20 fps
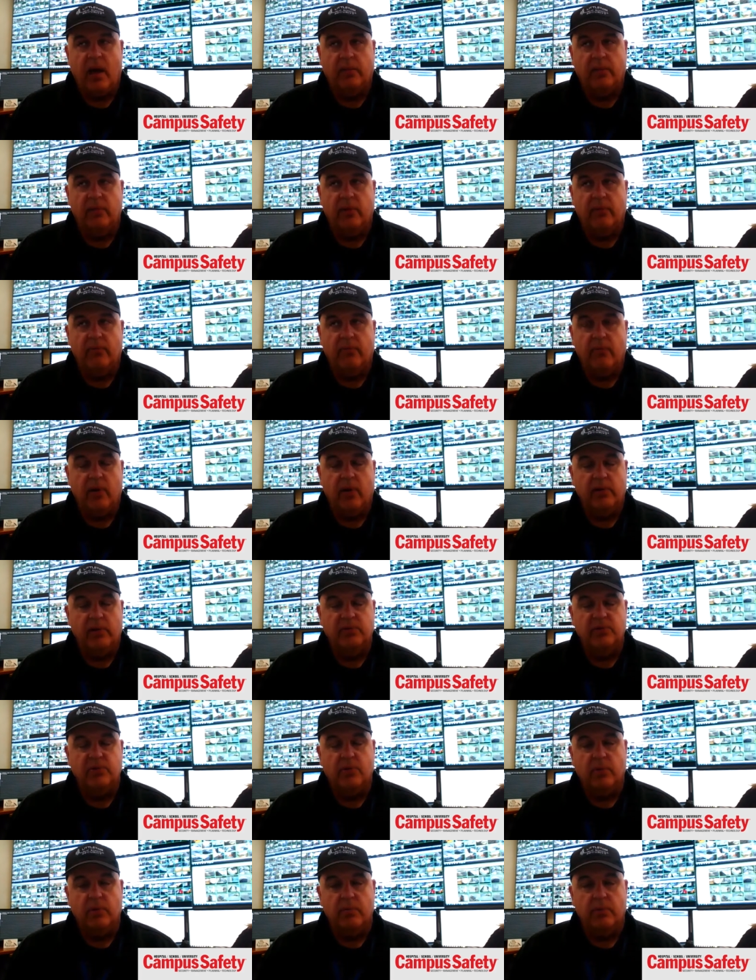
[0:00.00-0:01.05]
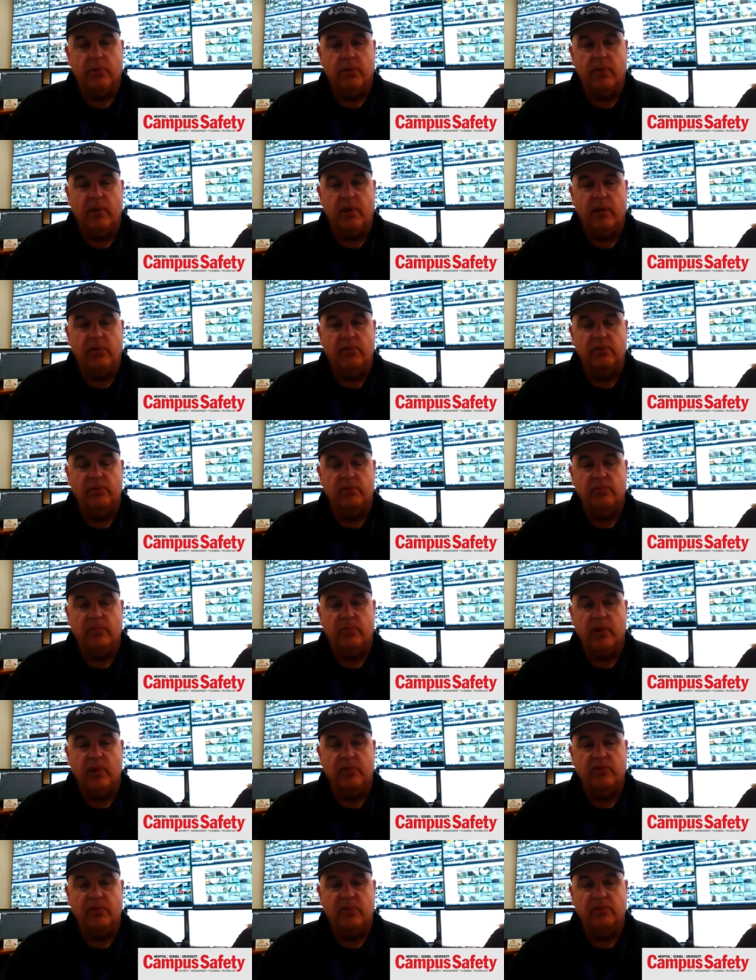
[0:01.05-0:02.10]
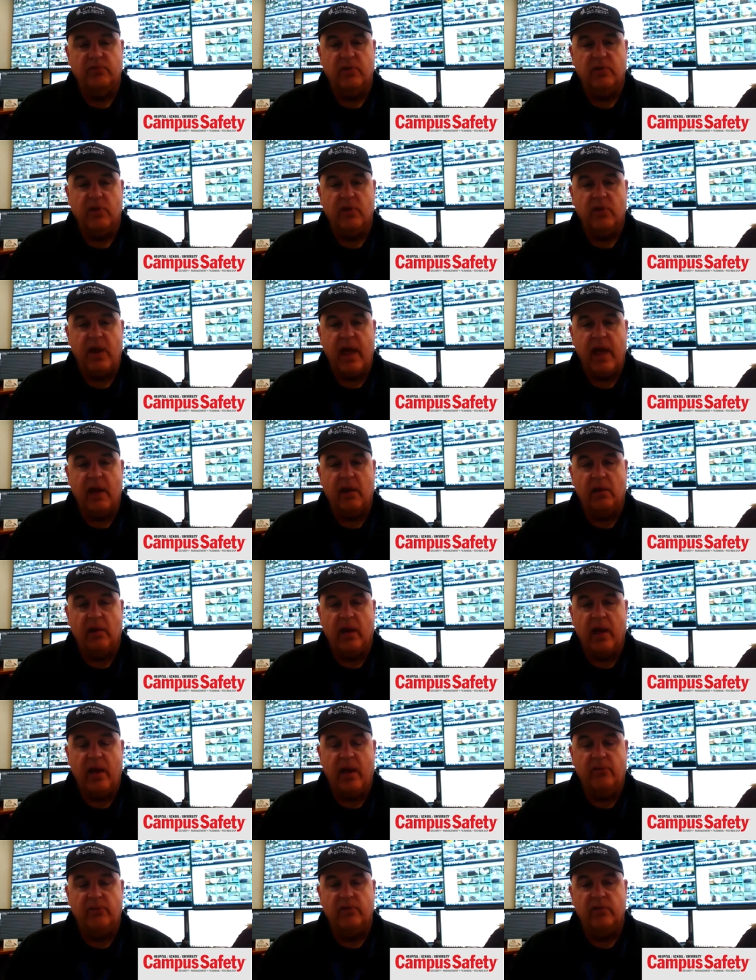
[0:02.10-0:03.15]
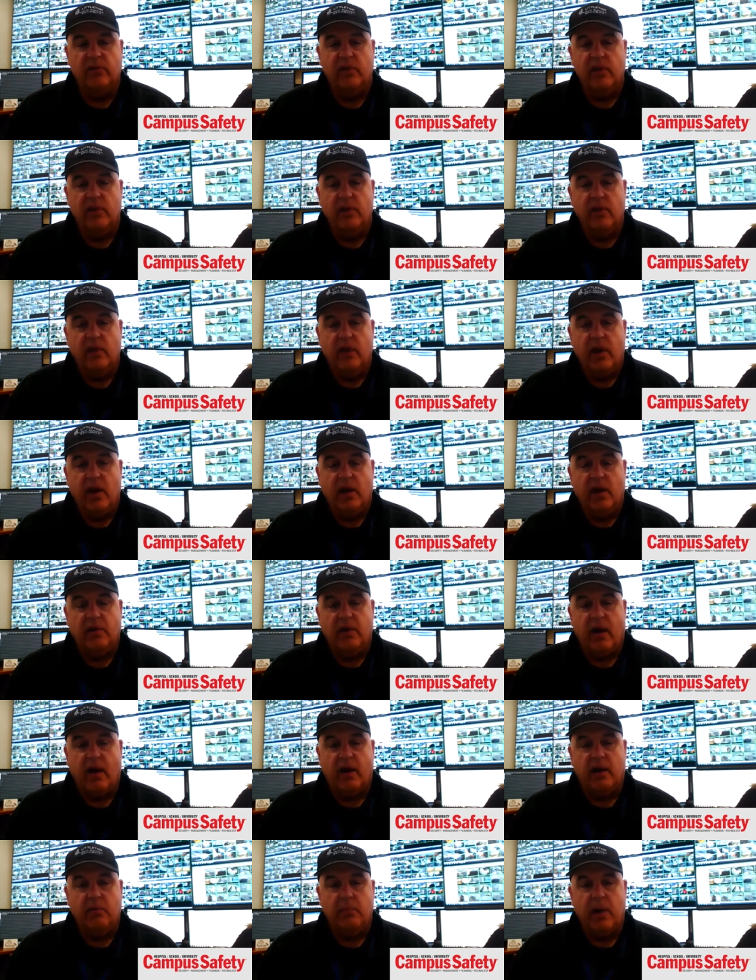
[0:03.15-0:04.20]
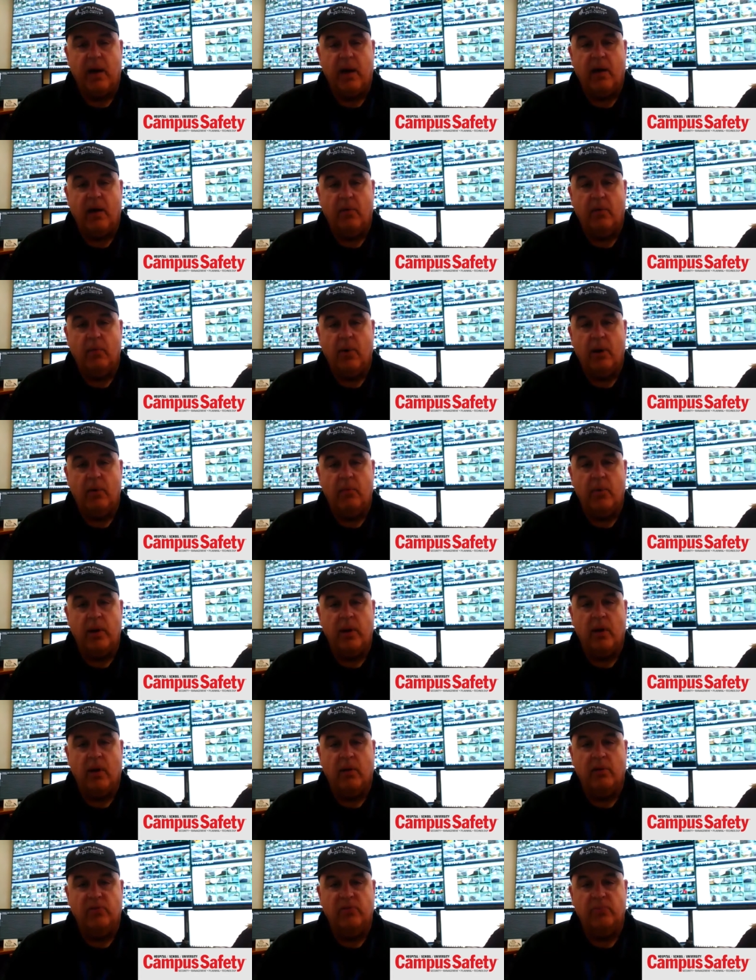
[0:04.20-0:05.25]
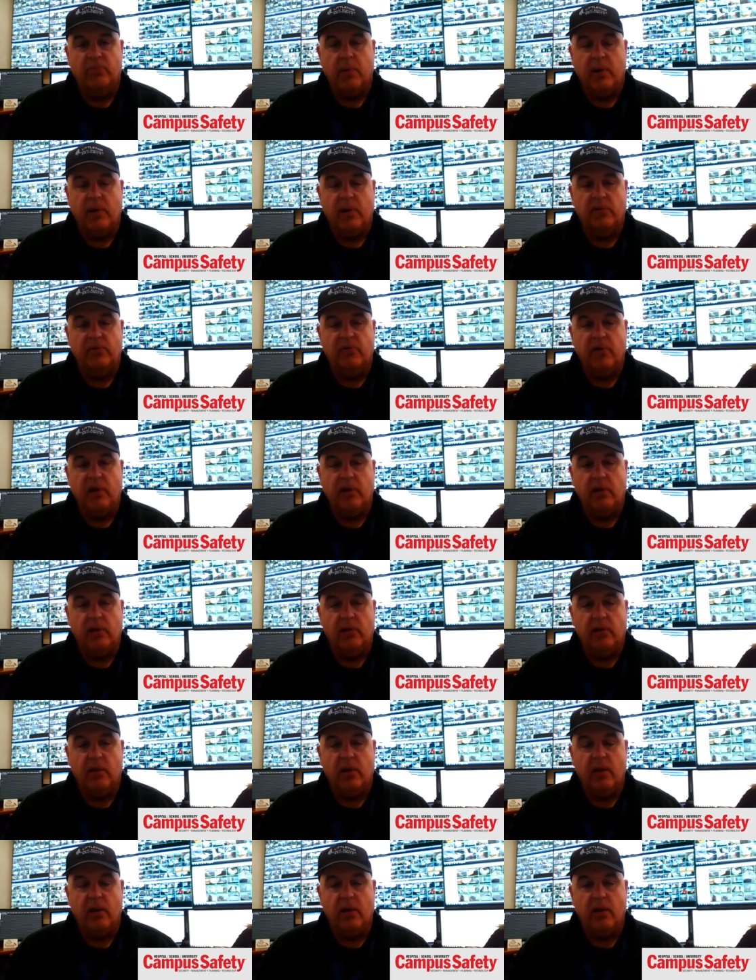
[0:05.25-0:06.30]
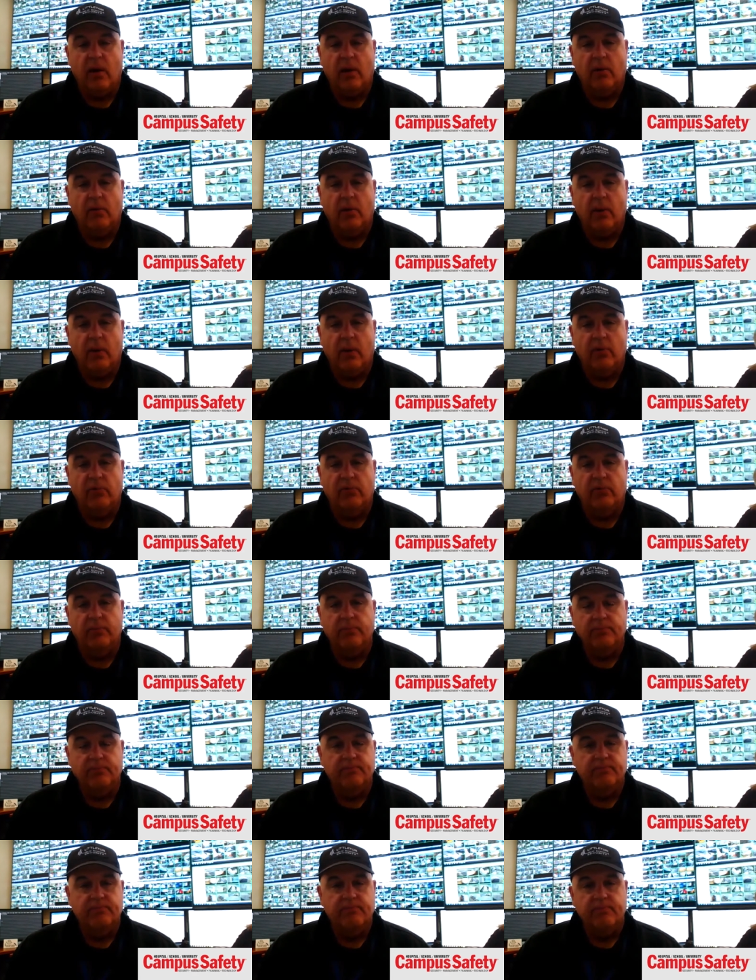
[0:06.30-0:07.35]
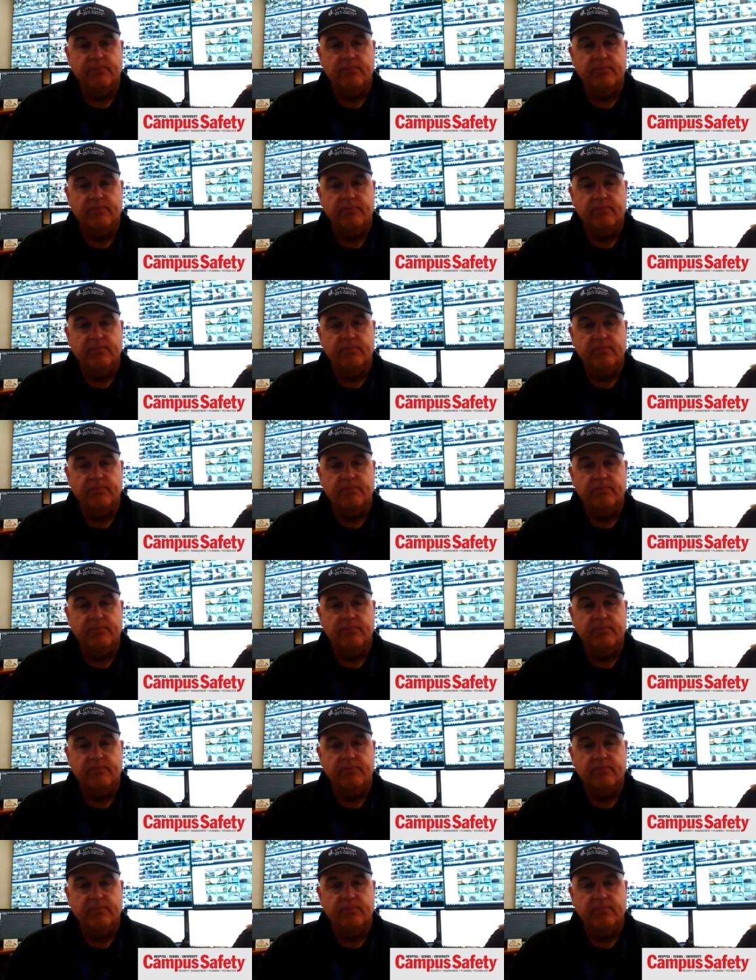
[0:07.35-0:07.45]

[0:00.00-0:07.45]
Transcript: out there for other school employees, for us to sit here and analyze and talk about what we are experiencing in our careers.